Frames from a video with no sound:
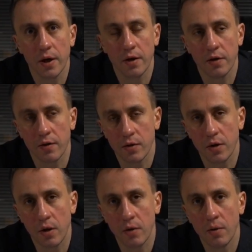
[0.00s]
And as you
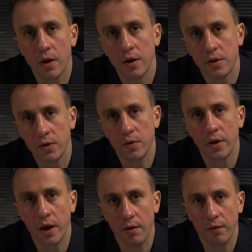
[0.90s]
know, don't
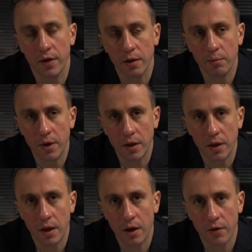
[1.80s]
have that many
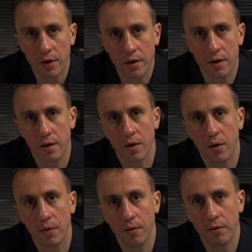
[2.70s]
areas
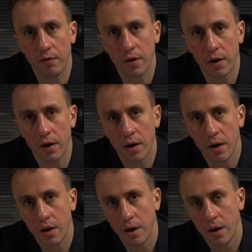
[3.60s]
of
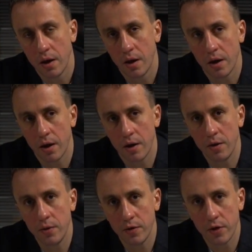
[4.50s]

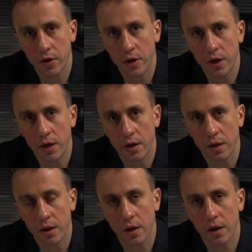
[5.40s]
usage
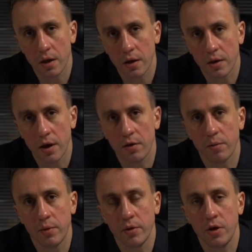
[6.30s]
in current
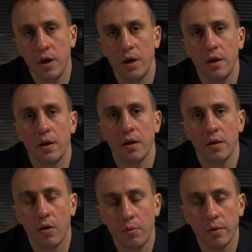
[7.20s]
blockchain, in
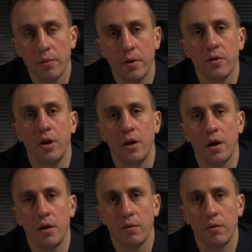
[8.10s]
open blockchain now.